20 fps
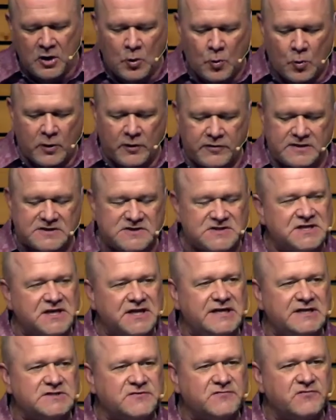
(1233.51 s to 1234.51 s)
where the
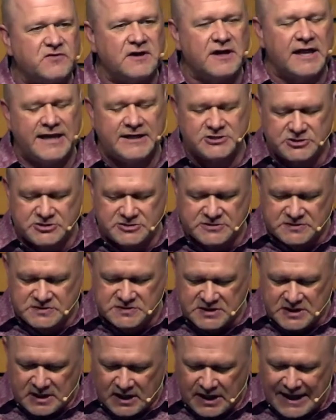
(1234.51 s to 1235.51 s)
cities of the nations
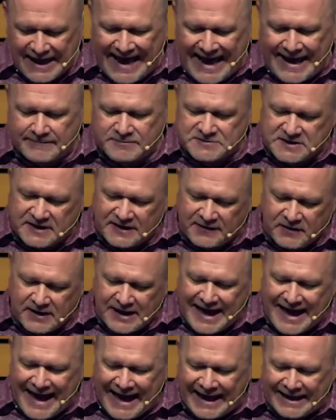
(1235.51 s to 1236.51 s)
collapse and the
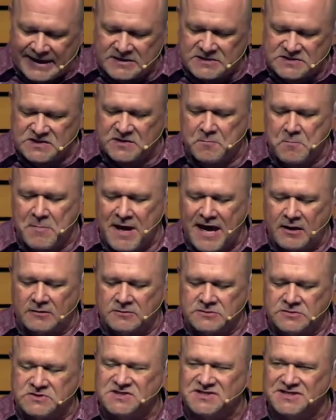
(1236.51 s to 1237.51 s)
islands and
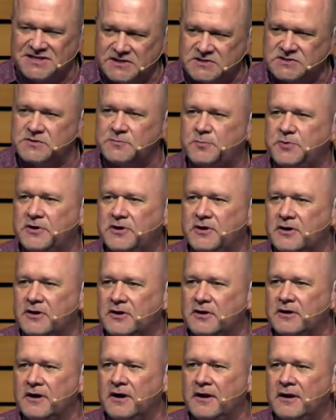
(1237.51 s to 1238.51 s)
mountains
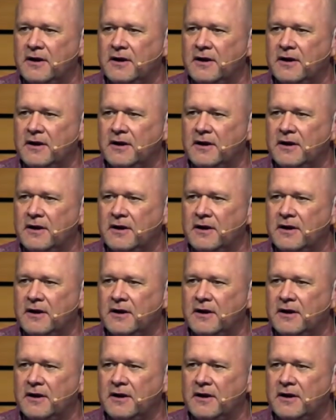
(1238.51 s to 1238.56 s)
disappear,